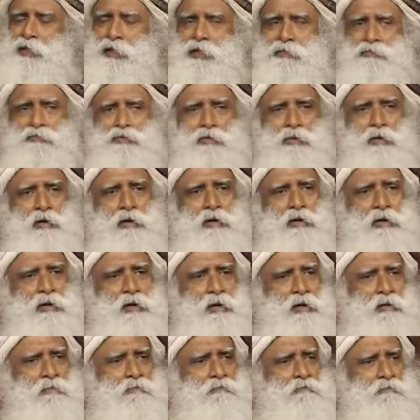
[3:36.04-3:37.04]
If you are
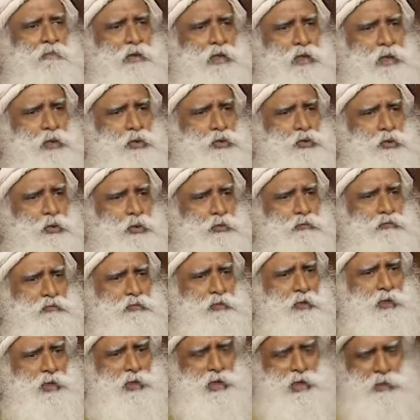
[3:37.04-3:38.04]
very
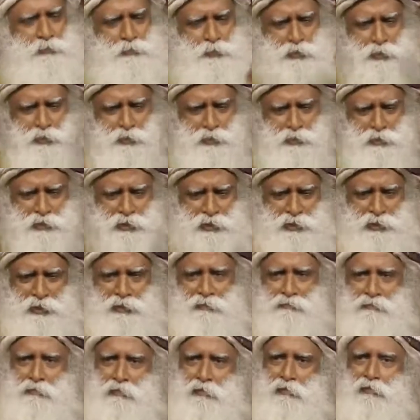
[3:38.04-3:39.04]
joyful and absolutely
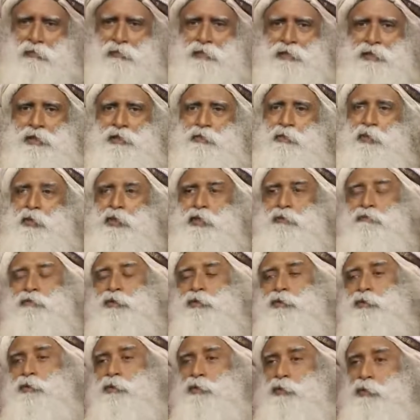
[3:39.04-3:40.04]
involved in whatever
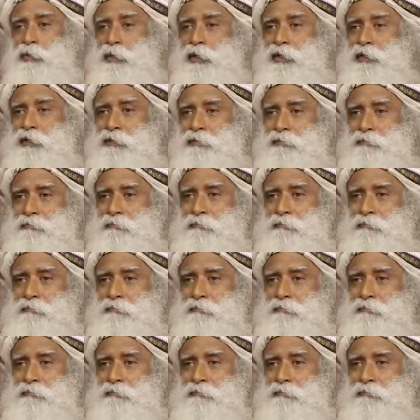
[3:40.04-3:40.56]
you're doing,